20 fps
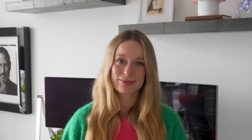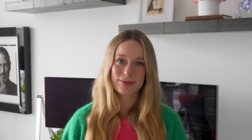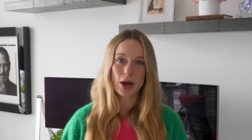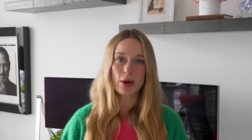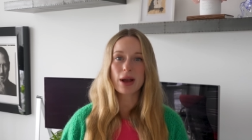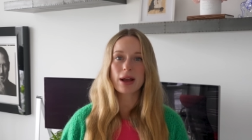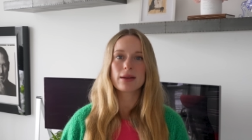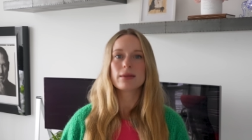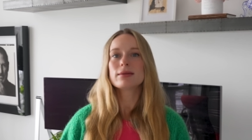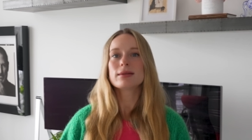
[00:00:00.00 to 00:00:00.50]

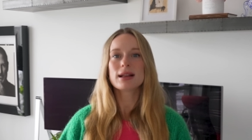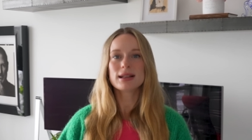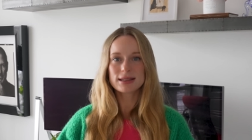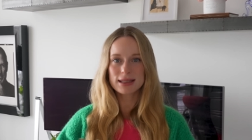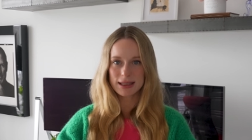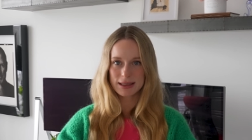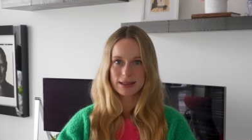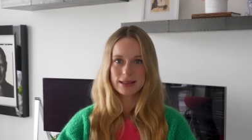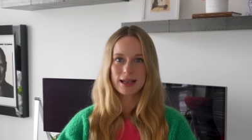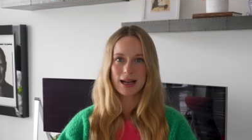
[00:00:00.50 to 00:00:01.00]
Okay, let's
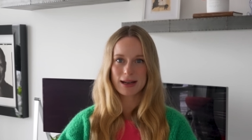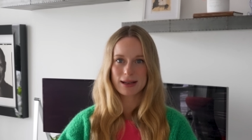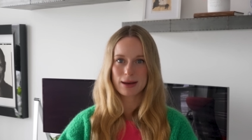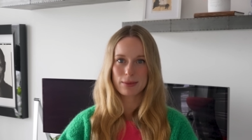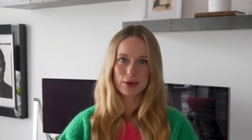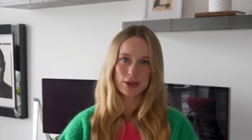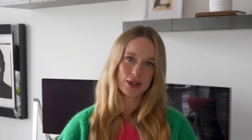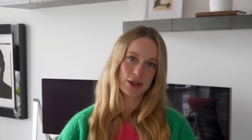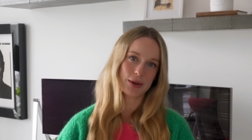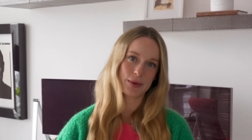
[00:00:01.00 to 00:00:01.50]
get to tech
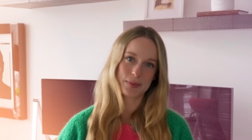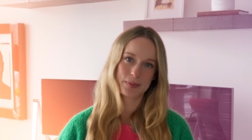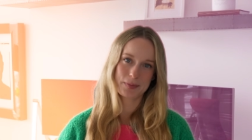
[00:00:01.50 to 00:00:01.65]
number two.